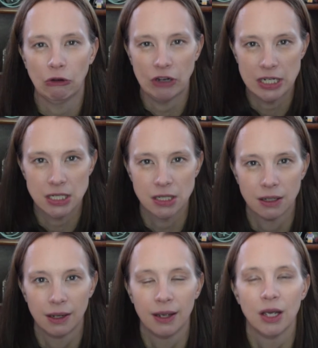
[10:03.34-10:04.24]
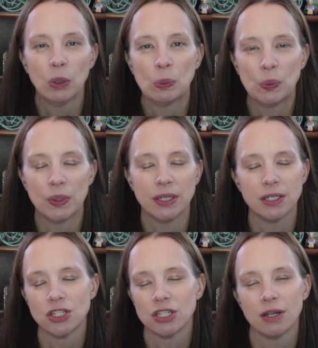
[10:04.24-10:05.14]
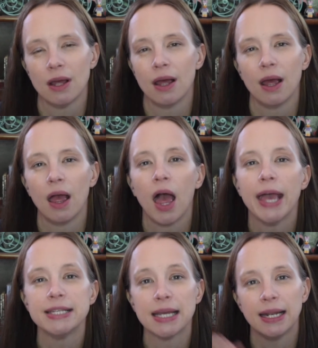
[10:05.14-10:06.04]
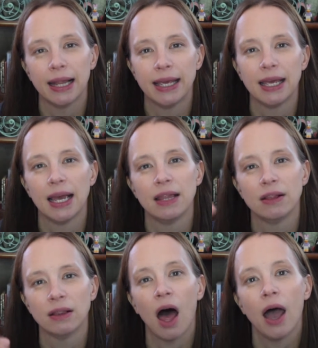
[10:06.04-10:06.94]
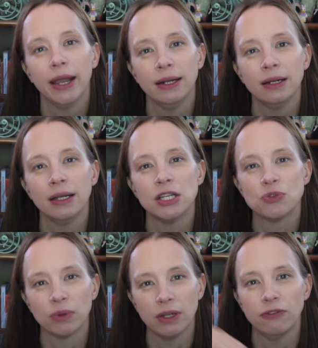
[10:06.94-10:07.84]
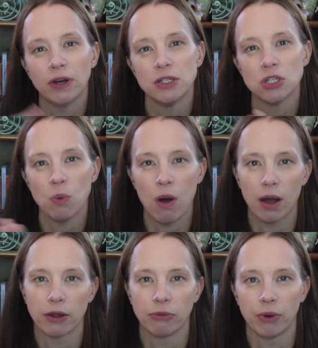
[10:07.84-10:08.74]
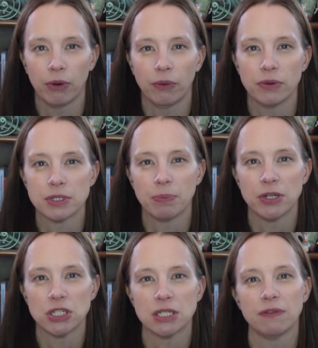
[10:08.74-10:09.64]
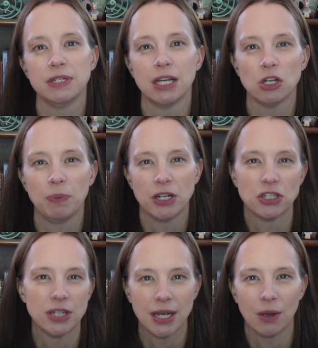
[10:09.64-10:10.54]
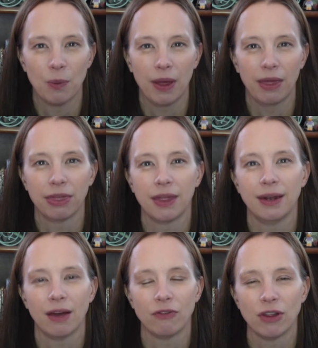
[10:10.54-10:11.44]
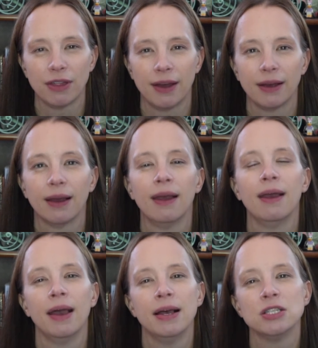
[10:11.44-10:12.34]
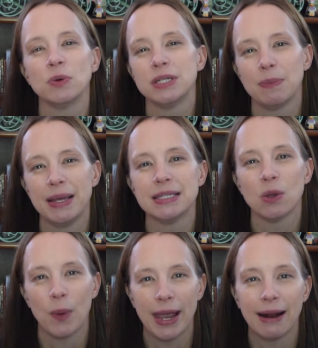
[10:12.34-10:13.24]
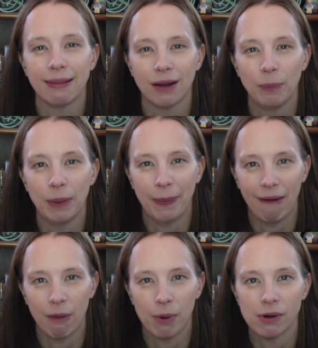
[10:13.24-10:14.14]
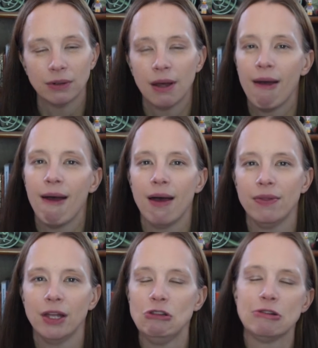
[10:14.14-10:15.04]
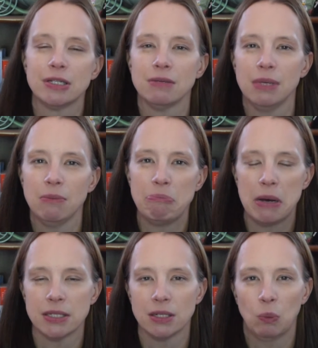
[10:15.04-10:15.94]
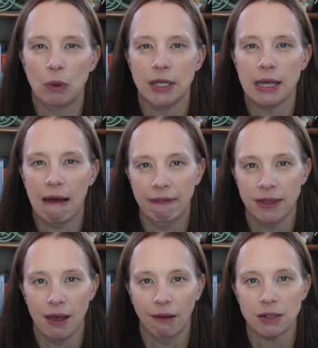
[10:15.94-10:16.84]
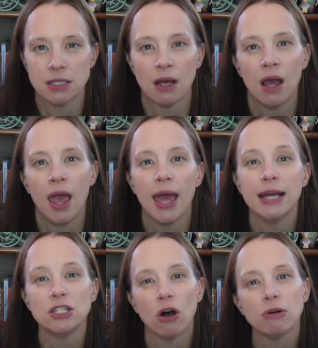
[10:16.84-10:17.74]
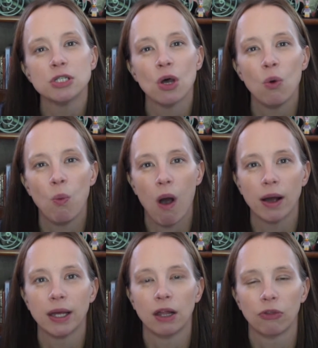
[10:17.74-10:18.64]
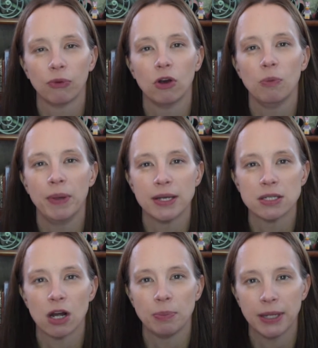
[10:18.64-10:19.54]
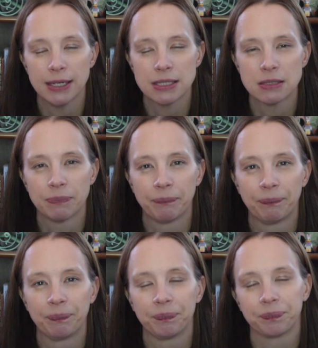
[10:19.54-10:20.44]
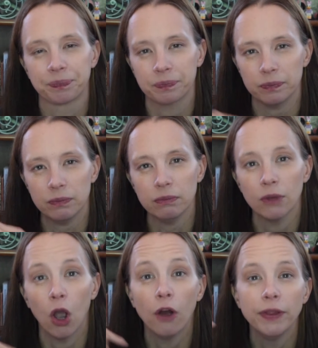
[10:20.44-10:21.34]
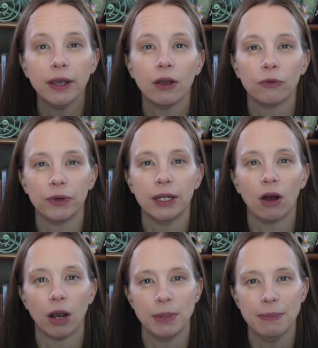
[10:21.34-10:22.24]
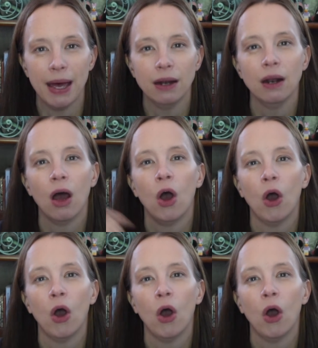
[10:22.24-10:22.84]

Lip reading: greet, which is in like The line is really fun to walk through. There's a bunch of stuff to get your picture taken with and everything. So it makes the wait a little bit bearable. And then you get to meet Buzz and Woody at the end. And also walking through Pixar Place are the Green Army Men